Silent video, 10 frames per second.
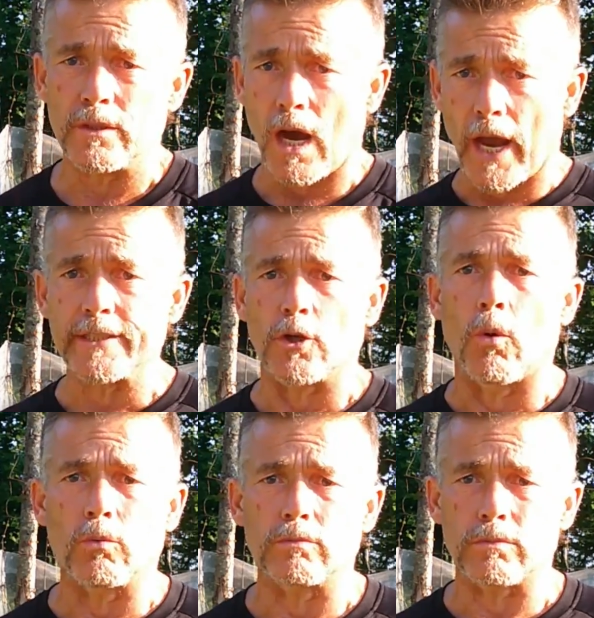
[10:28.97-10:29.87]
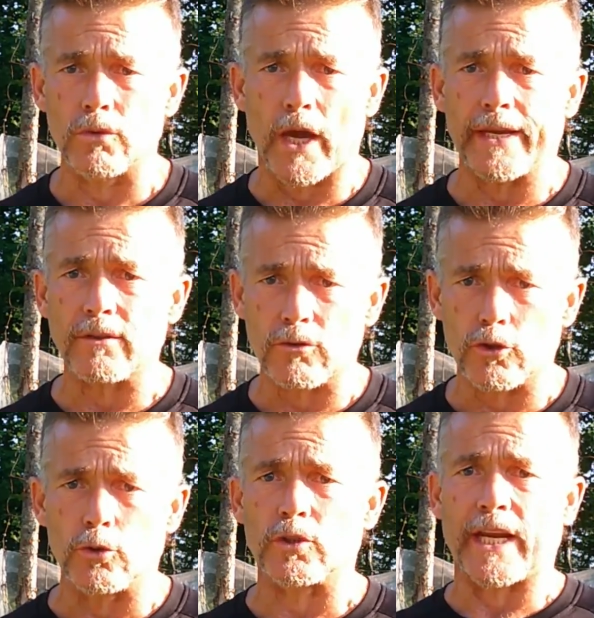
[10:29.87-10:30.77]
I don't like
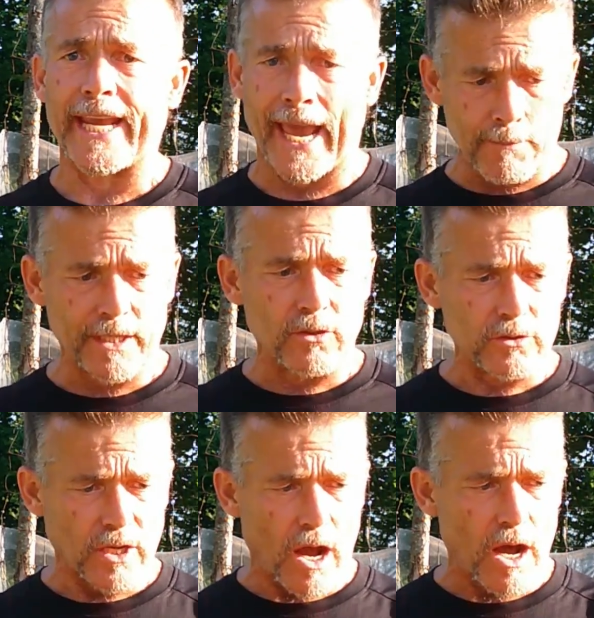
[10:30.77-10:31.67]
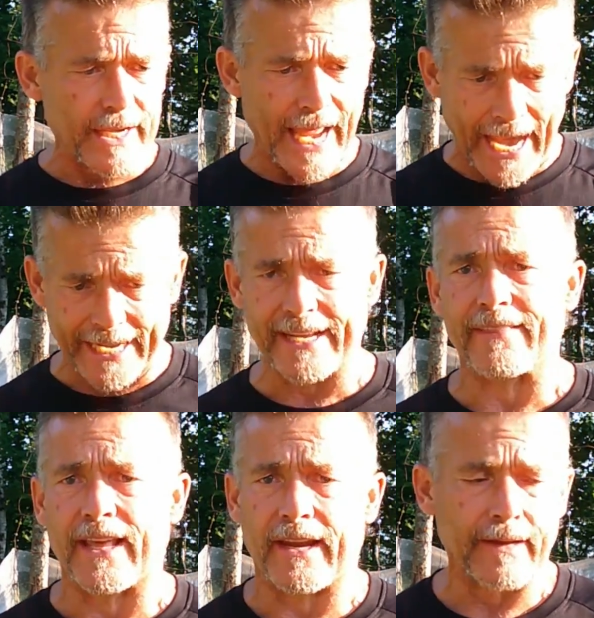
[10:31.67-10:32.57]
using chemicals on
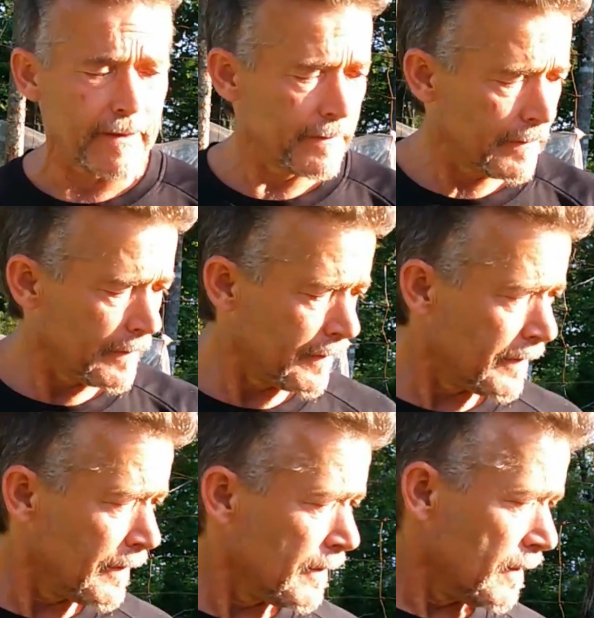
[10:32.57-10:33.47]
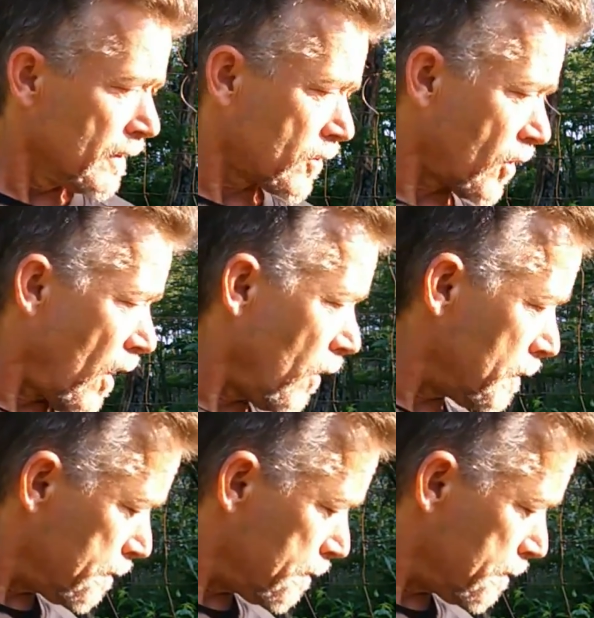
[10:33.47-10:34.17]
anything. So